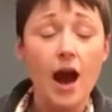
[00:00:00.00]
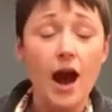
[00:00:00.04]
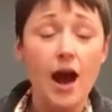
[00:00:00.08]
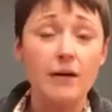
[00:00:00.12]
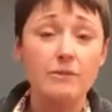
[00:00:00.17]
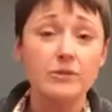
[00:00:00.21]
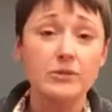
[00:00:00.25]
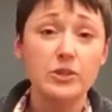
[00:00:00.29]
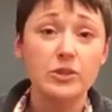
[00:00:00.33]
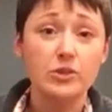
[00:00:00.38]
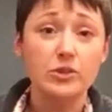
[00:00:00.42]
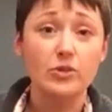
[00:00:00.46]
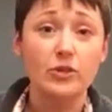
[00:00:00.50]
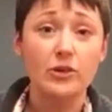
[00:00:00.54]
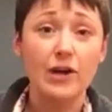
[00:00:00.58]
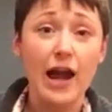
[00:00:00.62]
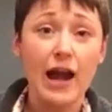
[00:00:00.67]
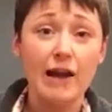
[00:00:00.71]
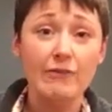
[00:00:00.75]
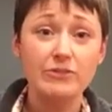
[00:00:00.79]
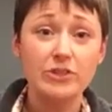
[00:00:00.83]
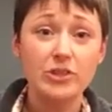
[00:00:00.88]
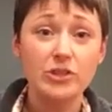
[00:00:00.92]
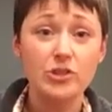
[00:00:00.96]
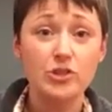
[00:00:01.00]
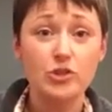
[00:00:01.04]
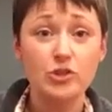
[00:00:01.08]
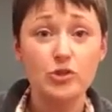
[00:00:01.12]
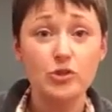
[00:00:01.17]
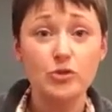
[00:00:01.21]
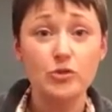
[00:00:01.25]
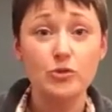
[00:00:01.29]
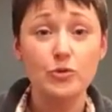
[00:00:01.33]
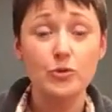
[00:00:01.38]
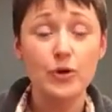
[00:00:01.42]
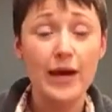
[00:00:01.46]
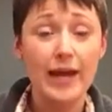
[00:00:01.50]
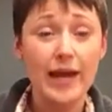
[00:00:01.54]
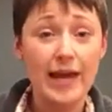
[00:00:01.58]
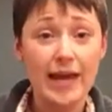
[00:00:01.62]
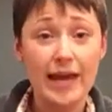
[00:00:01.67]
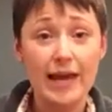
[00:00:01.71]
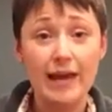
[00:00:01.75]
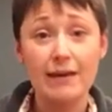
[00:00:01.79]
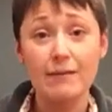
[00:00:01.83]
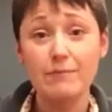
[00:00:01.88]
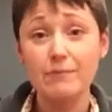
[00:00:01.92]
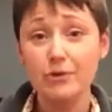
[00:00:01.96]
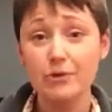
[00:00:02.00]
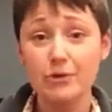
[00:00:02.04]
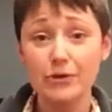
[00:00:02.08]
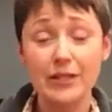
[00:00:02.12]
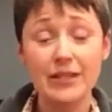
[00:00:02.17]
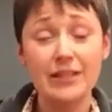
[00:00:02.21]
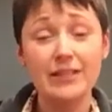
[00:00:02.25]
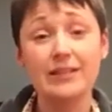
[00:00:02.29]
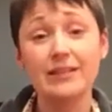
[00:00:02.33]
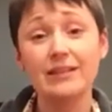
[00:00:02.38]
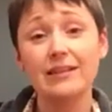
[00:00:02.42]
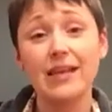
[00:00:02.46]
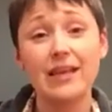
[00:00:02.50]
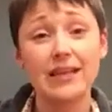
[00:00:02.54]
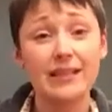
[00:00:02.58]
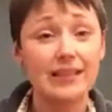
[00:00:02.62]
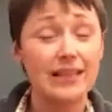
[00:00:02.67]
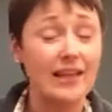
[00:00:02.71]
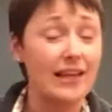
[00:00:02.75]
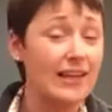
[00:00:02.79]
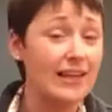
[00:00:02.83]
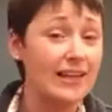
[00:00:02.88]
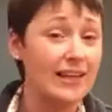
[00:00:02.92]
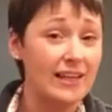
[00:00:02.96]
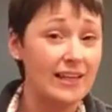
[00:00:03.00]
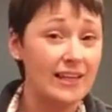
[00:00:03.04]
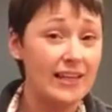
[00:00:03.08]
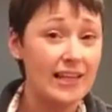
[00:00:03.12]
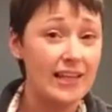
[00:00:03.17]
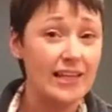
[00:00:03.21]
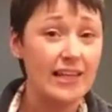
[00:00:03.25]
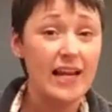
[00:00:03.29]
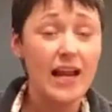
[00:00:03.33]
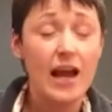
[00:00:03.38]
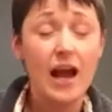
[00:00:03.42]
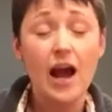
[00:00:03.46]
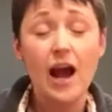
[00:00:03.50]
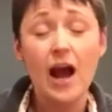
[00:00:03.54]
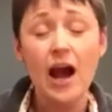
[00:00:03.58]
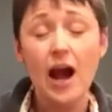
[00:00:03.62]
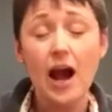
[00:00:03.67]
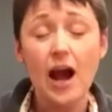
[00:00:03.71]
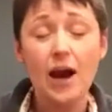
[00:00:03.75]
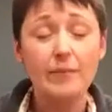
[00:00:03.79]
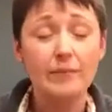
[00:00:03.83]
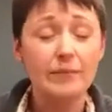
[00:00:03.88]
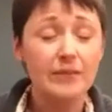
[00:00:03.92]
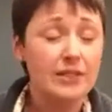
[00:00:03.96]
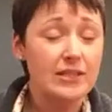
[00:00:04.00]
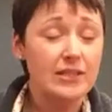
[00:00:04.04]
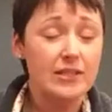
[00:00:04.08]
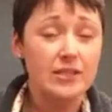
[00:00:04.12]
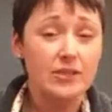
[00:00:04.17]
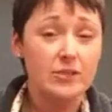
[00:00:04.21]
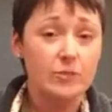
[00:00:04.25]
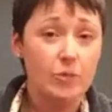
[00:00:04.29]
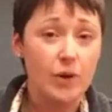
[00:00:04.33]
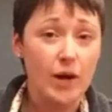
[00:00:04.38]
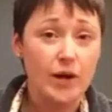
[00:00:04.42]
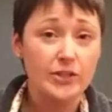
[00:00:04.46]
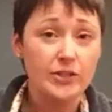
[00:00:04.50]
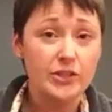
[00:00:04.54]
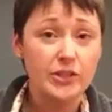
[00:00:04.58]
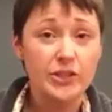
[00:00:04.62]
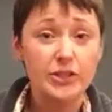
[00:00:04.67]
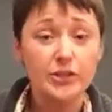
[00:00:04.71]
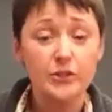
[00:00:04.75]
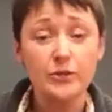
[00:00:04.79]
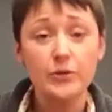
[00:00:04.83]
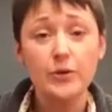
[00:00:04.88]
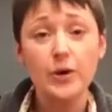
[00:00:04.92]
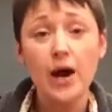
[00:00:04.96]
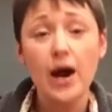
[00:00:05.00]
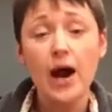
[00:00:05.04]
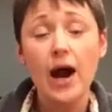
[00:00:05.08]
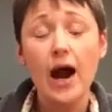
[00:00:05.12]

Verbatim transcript: um, so you don't have to do ham or anything like that in it um, unless you want to.